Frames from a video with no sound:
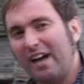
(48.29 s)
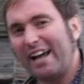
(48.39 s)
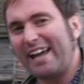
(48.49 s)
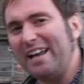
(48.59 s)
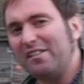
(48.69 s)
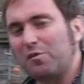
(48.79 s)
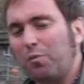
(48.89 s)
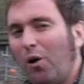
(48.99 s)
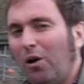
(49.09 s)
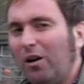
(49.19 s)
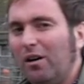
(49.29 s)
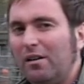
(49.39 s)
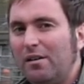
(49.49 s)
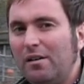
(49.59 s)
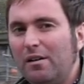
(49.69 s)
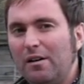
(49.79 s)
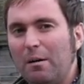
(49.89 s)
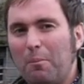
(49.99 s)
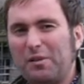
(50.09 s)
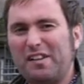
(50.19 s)
against war.
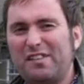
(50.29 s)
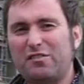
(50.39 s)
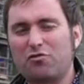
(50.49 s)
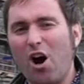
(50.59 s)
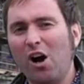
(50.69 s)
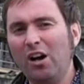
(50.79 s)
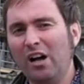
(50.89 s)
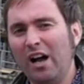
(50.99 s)
But as strong